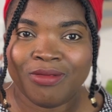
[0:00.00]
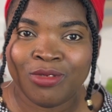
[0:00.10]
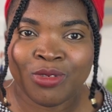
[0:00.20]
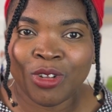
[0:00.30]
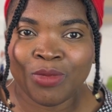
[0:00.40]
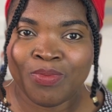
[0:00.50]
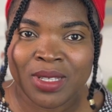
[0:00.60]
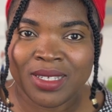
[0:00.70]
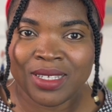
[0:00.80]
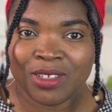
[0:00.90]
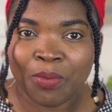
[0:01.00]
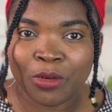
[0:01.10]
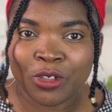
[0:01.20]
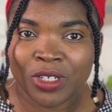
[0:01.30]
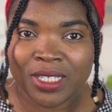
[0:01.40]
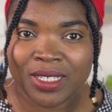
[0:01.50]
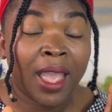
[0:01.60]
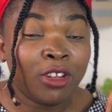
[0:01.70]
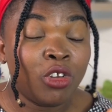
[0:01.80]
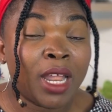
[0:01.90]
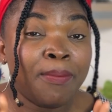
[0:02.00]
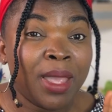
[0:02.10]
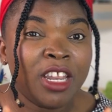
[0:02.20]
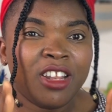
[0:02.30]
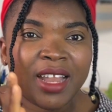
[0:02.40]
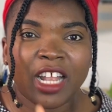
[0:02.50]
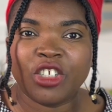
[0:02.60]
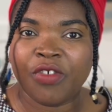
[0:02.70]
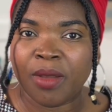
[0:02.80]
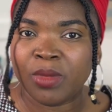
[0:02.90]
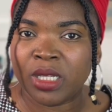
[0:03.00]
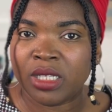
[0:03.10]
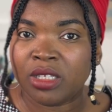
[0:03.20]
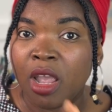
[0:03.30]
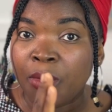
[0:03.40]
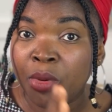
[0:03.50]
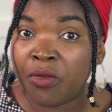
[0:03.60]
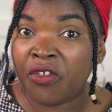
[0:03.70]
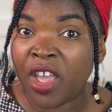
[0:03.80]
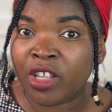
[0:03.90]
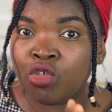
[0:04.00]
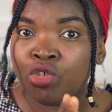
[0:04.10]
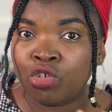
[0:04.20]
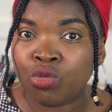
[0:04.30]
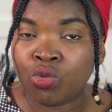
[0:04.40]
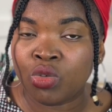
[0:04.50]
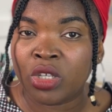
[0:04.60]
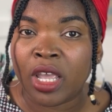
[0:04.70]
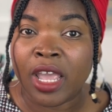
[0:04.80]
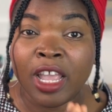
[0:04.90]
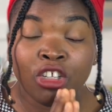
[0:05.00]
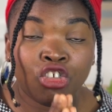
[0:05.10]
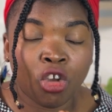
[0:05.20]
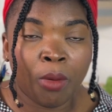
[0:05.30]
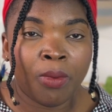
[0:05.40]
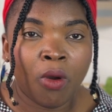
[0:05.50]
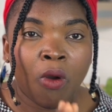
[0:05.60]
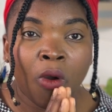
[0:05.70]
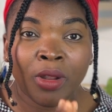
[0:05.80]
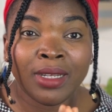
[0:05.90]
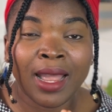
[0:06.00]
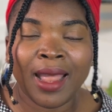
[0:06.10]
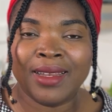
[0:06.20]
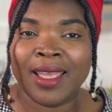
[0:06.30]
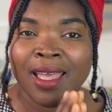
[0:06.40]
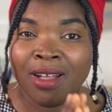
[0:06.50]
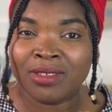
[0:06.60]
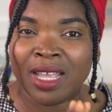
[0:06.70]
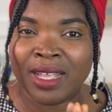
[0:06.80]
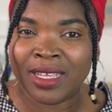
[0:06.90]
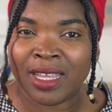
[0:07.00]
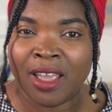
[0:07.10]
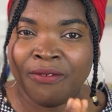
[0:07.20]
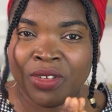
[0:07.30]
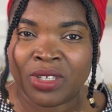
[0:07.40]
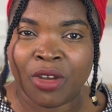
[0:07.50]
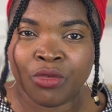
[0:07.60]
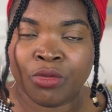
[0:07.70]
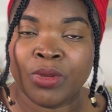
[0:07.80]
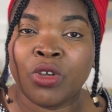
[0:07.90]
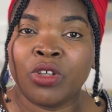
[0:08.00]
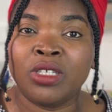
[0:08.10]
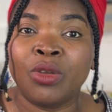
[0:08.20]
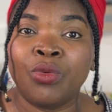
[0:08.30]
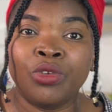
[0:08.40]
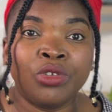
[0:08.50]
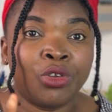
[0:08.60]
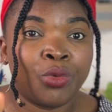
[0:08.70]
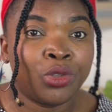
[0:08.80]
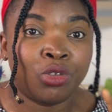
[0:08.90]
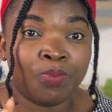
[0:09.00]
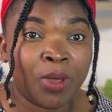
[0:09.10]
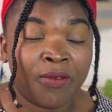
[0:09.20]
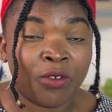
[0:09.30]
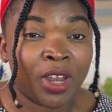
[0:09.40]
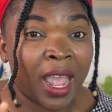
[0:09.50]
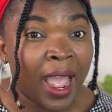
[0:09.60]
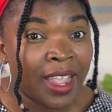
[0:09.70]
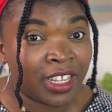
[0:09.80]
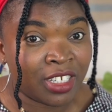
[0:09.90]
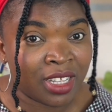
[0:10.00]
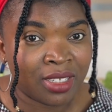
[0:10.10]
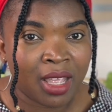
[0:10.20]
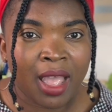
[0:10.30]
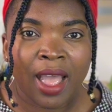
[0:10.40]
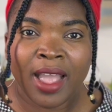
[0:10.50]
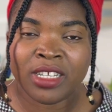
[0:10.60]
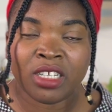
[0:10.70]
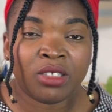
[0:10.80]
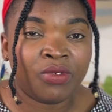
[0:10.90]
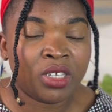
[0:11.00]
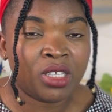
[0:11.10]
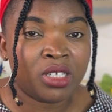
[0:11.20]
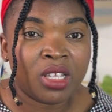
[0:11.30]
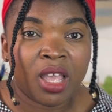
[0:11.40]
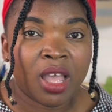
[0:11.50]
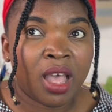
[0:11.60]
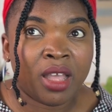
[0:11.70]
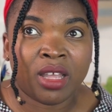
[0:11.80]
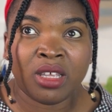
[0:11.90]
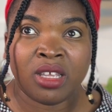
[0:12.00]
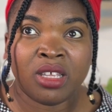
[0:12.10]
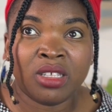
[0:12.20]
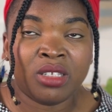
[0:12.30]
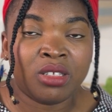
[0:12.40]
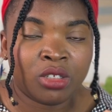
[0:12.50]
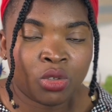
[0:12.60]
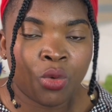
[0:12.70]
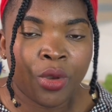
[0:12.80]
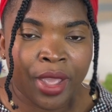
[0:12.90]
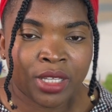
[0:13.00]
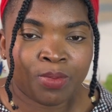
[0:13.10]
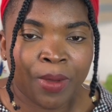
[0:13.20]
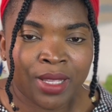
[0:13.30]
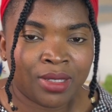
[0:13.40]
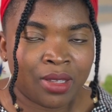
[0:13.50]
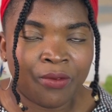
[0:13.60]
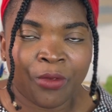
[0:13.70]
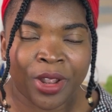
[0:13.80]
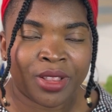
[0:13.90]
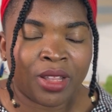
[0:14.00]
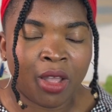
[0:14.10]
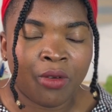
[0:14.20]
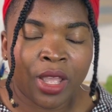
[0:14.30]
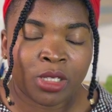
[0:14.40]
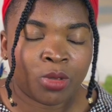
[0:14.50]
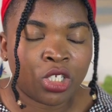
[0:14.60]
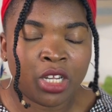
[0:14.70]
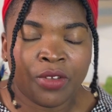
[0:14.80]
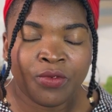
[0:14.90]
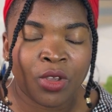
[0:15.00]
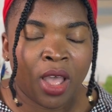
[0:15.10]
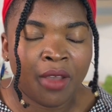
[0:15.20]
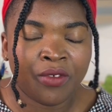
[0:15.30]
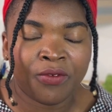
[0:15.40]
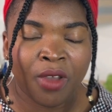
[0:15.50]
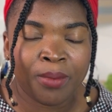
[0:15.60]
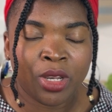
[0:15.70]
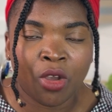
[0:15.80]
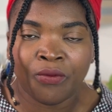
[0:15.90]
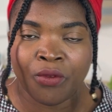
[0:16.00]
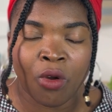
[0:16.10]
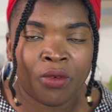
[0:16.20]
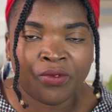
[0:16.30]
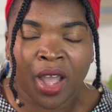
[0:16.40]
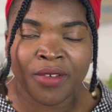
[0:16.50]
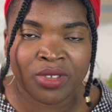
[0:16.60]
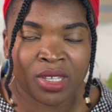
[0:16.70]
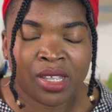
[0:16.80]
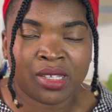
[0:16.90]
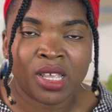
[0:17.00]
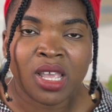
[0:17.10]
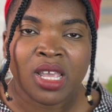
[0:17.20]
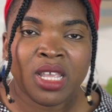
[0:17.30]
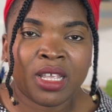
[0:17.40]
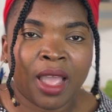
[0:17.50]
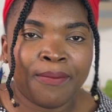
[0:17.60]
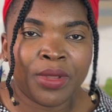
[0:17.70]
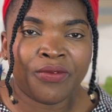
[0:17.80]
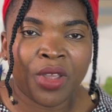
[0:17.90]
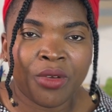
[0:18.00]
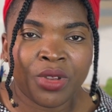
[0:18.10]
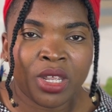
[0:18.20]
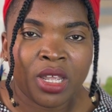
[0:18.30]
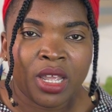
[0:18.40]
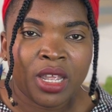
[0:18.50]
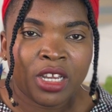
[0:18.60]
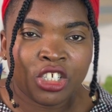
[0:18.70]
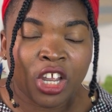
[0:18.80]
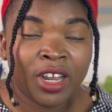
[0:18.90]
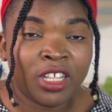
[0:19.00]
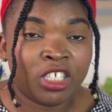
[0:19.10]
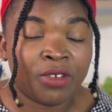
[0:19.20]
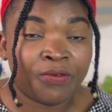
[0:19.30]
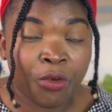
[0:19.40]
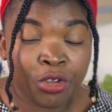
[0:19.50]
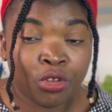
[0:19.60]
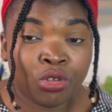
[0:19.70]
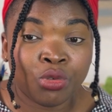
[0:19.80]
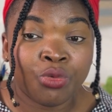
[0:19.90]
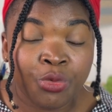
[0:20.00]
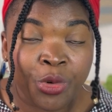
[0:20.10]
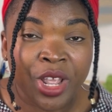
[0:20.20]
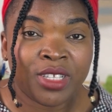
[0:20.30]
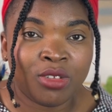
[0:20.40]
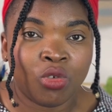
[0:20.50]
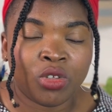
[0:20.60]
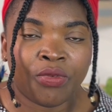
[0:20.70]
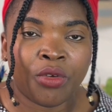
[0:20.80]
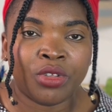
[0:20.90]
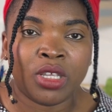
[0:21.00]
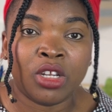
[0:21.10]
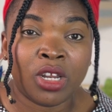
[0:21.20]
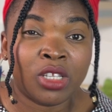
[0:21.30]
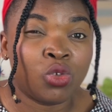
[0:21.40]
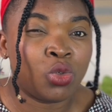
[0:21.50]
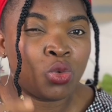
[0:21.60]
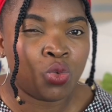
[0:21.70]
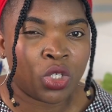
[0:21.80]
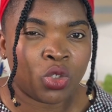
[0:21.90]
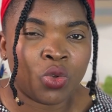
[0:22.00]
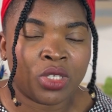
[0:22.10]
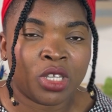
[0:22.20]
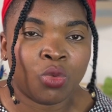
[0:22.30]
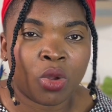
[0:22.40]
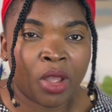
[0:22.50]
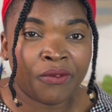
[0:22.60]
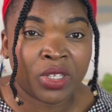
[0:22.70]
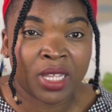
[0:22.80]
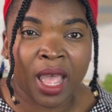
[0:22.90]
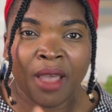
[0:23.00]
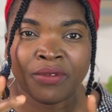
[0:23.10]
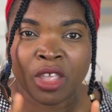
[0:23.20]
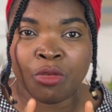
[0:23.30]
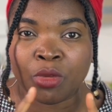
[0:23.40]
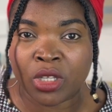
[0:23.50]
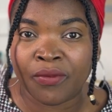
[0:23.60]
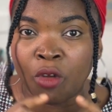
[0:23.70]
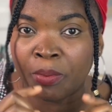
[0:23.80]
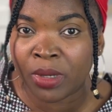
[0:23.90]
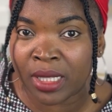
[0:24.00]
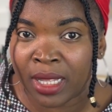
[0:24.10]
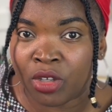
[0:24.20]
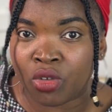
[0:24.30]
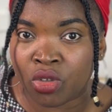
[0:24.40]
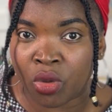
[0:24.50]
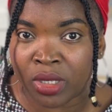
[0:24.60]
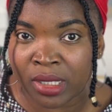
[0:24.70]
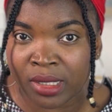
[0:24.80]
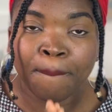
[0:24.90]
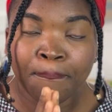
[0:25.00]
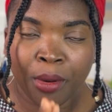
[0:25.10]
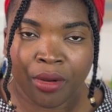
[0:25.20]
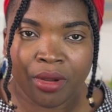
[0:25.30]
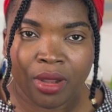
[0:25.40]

do not miss this opportunity. I know that many large families prefer to choose a job under the health and care visa route because they want, don't want to pay for the I H S. I H S fees are, is so expensive right now, especially if you have a family of four, five, six. It can be very challenging for you to raise those funds in order to switch to a skilled worker visa after you must have completed your studies. But